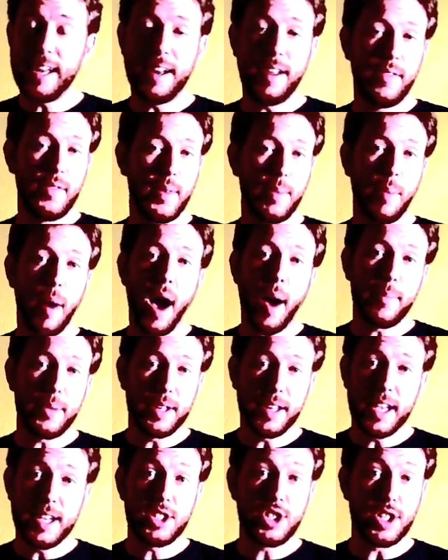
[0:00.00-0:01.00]
of the
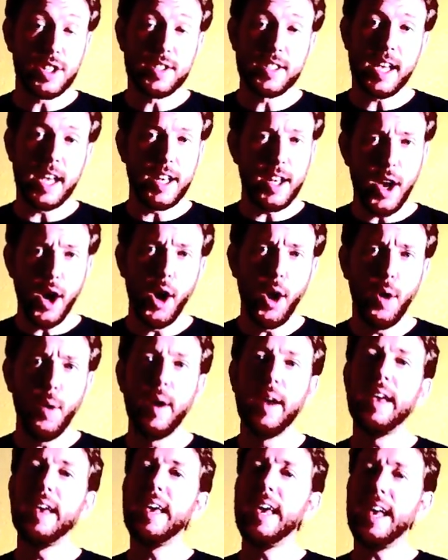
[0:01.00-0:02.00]
population said, no,